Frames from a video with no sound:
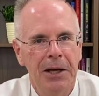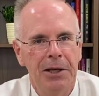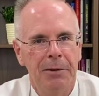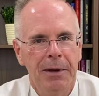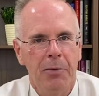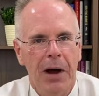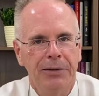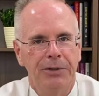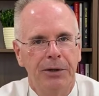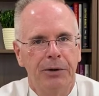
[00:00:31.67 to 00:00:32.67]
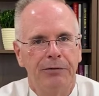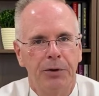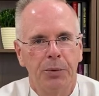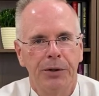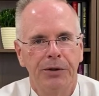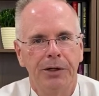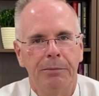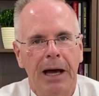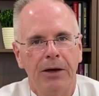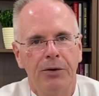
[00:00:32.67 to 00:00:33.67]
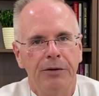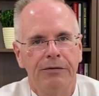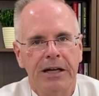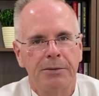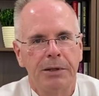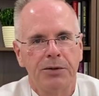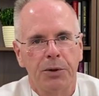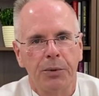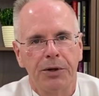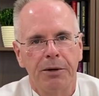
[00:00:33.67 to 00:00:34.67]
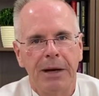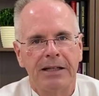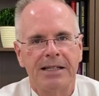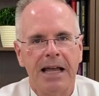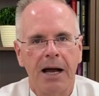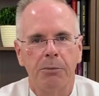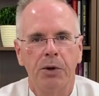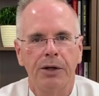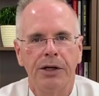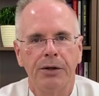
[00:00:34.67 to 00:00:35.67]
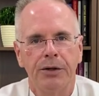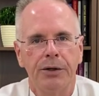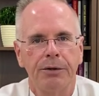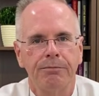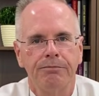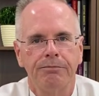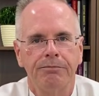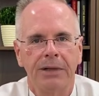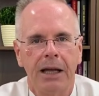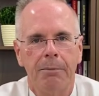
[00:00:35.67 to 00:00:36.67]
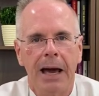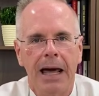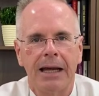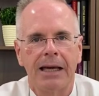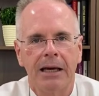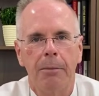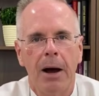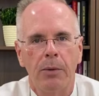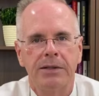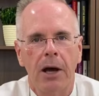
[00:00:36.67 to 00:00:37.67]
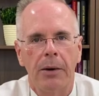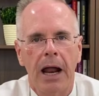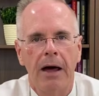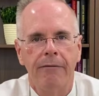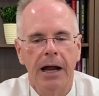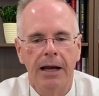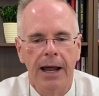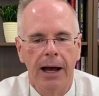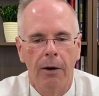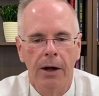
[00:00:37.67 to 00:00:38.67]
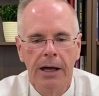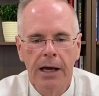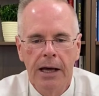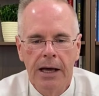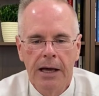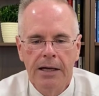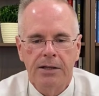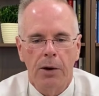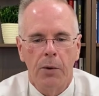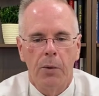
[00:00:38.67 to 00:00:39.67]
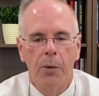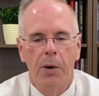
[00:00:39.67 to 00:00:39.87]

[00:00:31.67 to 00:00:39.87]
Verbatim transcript: You may want to if you're worried about your investments or worried about the stock market or you're kind of panicky about what's going on right now. So,